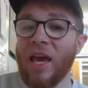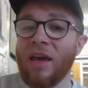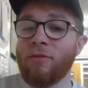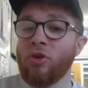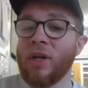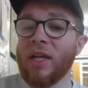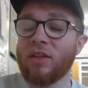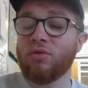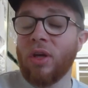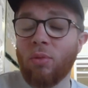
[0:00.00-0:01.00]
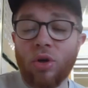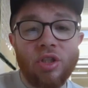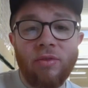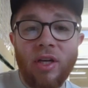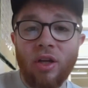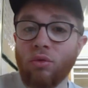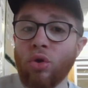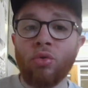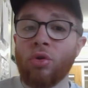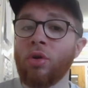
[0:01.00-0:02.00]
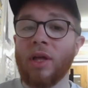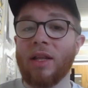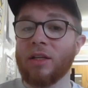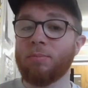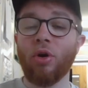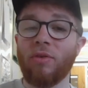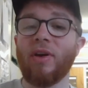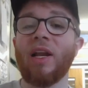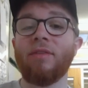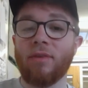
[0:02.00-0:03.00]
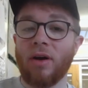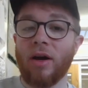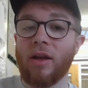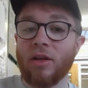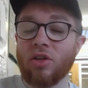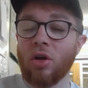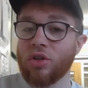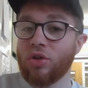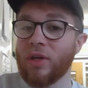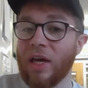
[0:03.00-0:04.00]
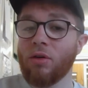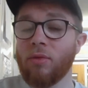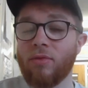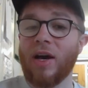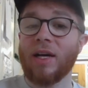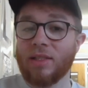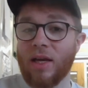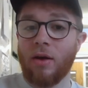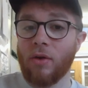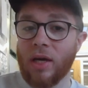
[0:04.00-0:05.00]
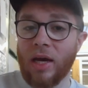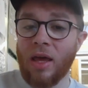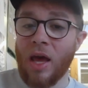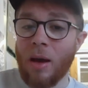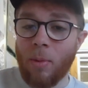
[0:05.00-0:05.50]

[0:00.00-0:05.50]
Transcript: If you need to rewatch the video, you do that. That's perfectly fine, as long as you get your facts down, okay?